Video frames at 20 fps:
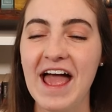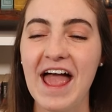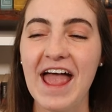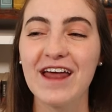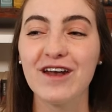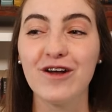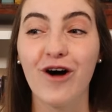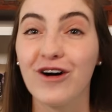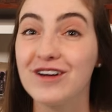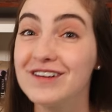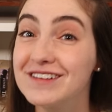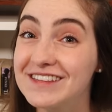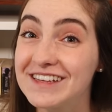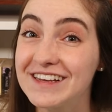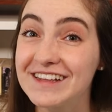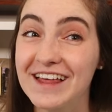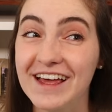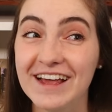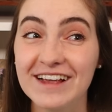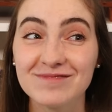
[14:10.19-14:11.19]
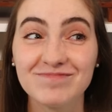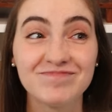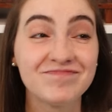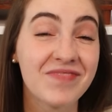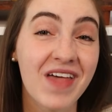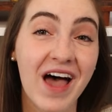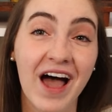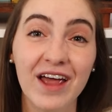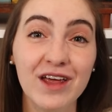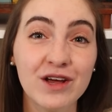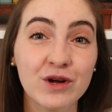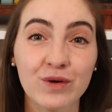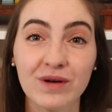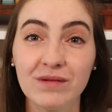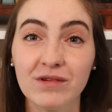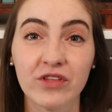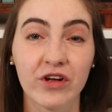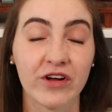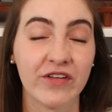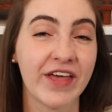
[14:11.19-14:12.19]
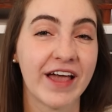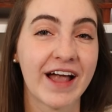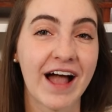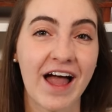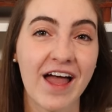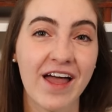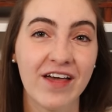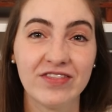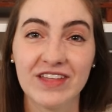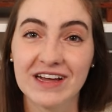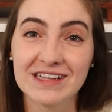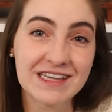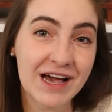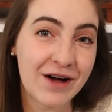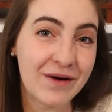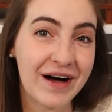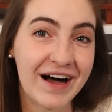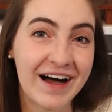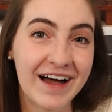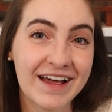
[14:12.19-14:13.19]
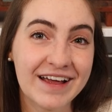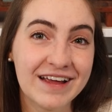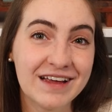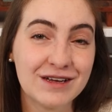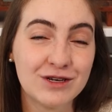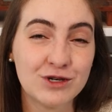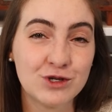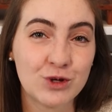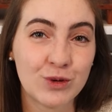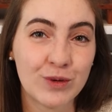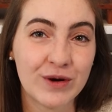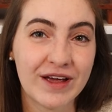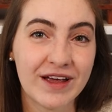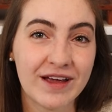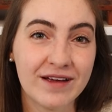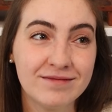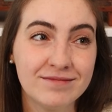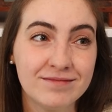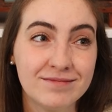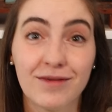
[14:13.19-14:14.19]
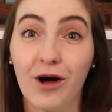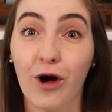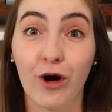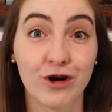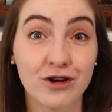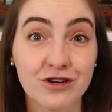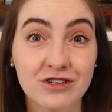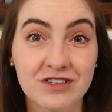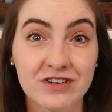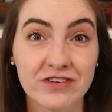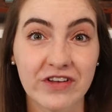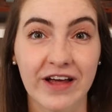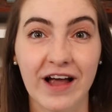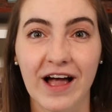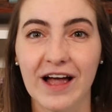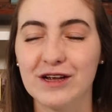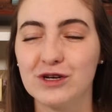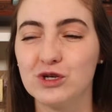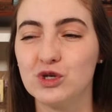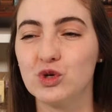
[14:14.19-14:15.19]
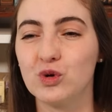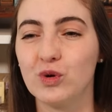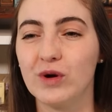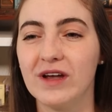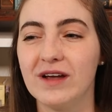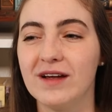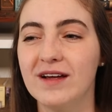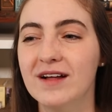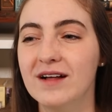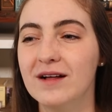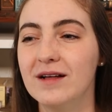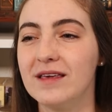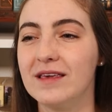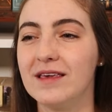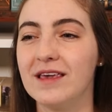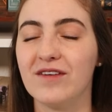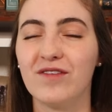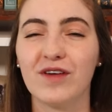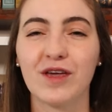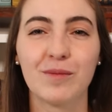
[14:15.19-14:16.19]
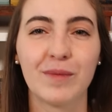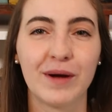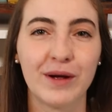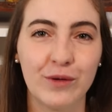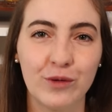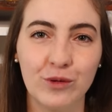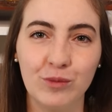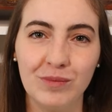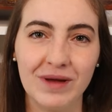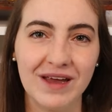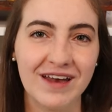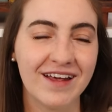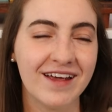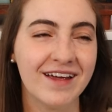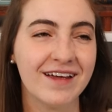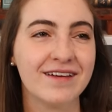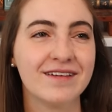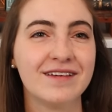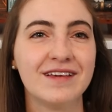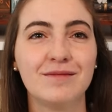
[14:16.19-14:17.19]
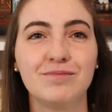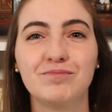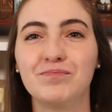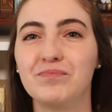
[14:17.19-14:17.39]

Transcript: And honestly, like I agree with her. Like that's how I enjoy art. Like I enjoy giving it my own meaning,